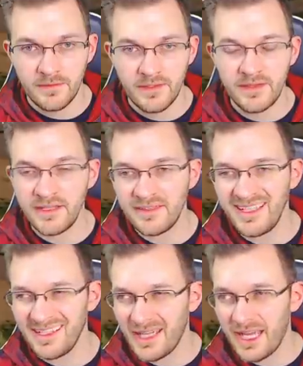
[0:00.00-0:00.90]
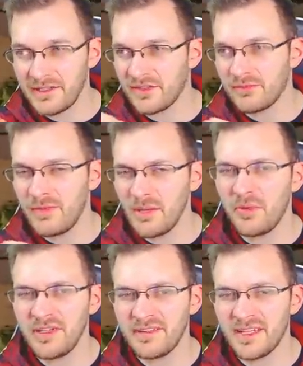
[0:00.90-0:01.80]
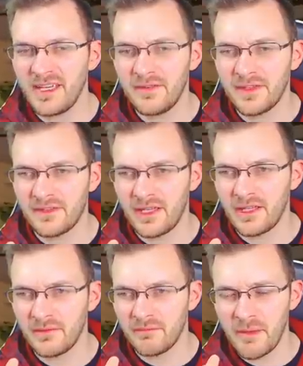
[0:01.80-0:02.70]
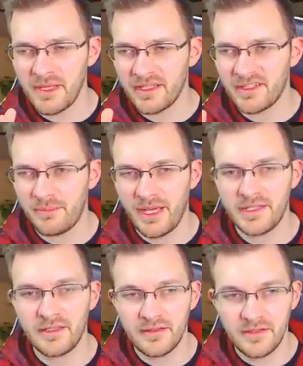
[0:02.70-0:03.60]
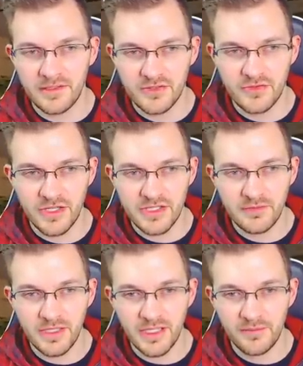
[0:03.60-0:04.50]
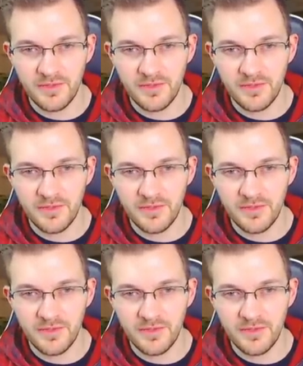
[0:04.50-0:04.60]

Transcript: This next thing, I just want to point this out, is like maybe expanded destruction when it comes